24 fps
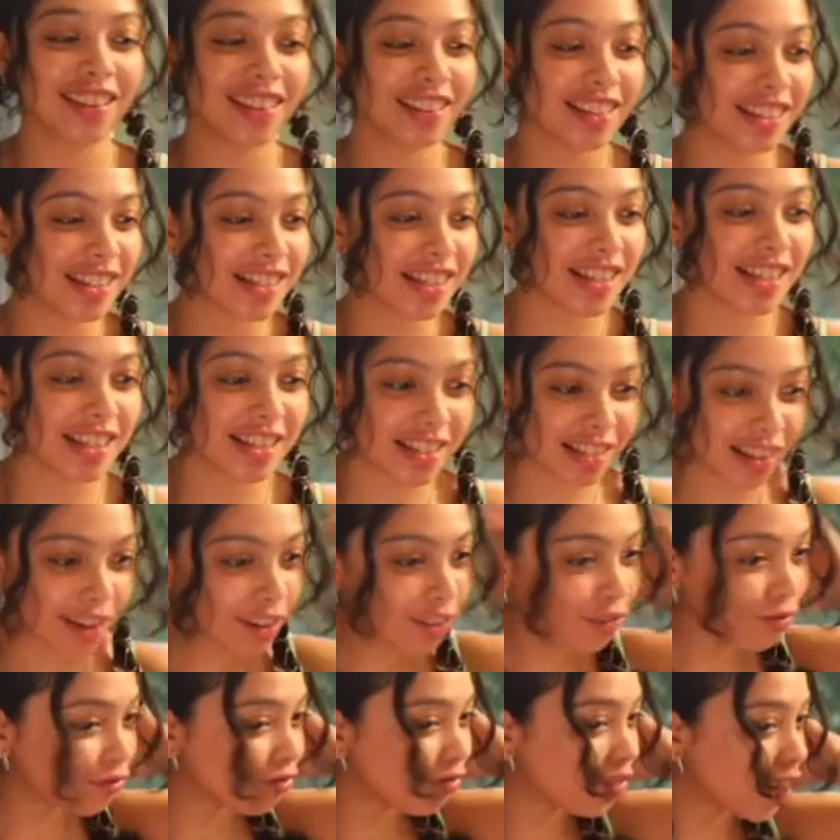This is
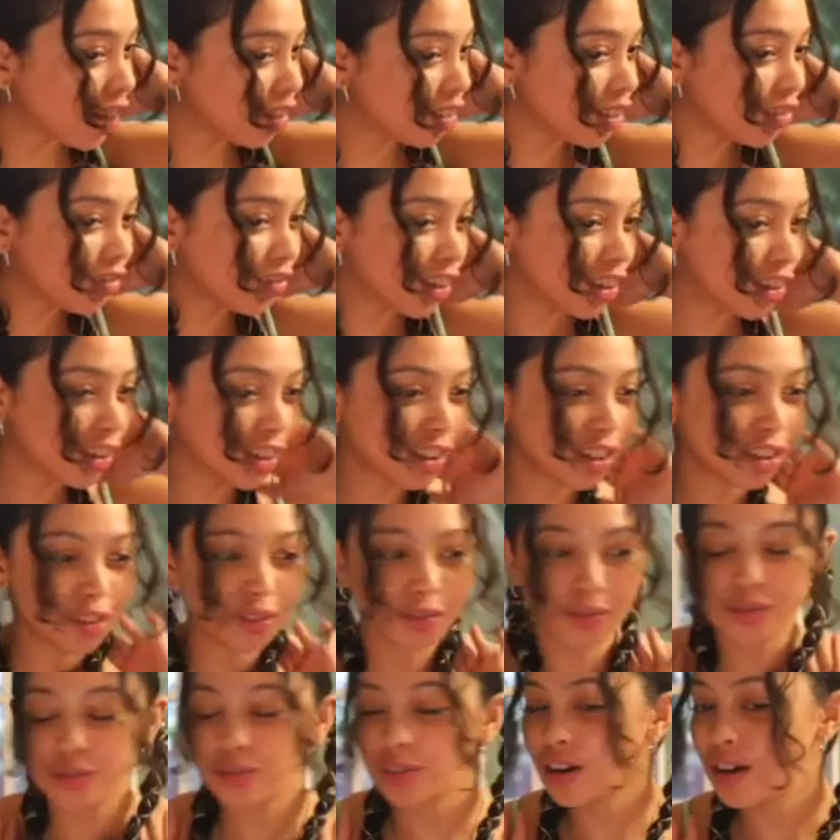a very
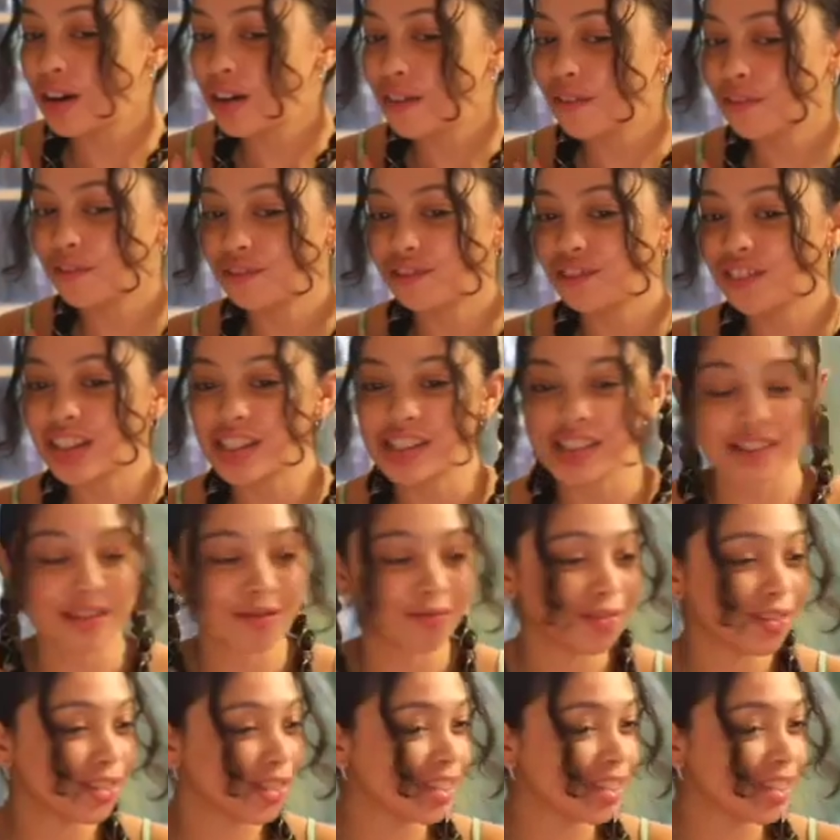cute festival